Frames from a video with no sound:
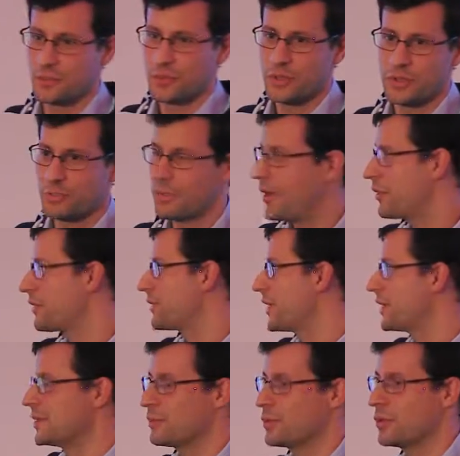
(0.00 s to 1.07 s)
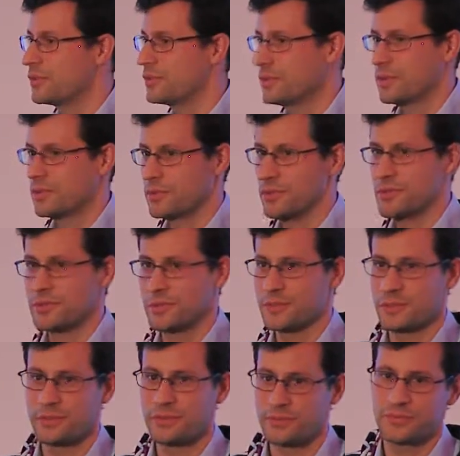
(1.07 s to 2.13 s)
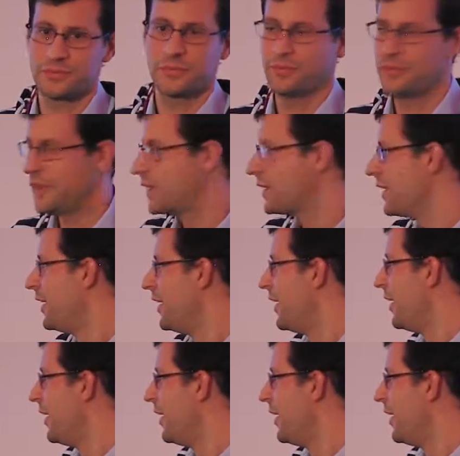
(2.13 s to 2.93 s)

during the month, they deployed 4 versions of the thing.